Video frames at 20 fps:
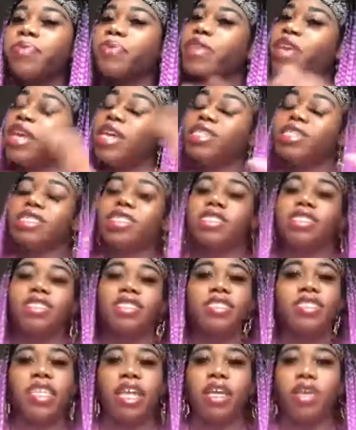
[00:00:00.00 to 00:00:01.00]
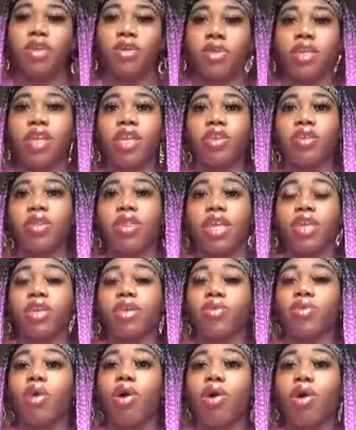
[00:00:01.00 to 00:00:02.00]
And just thank you
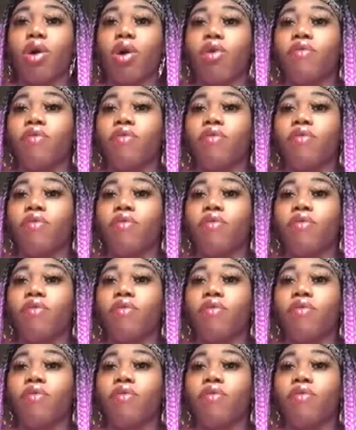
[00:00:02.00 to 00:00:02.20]
all